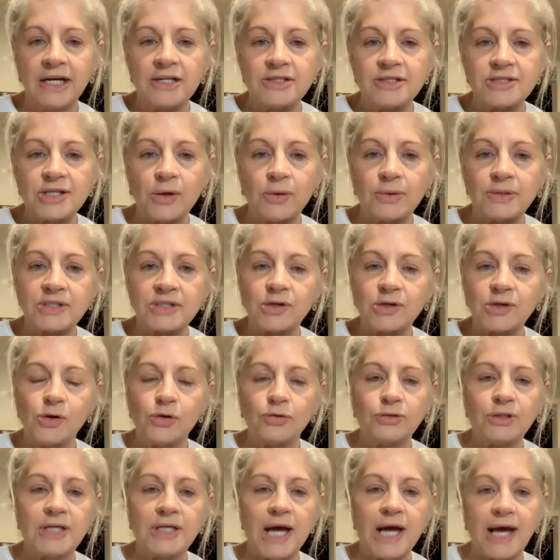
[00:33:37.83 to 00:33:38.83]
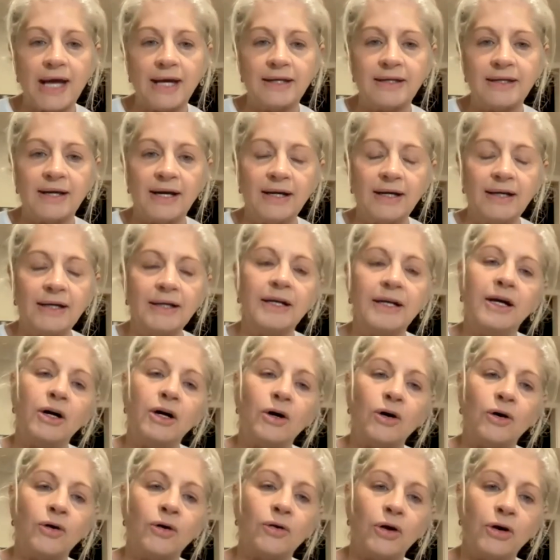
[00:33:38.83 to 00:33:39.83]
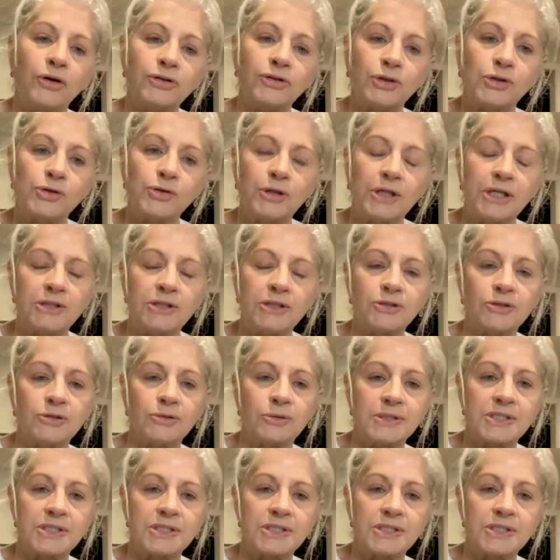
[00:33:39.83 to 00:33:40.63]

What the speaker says: So it's called Cater, or on Cookie Doo,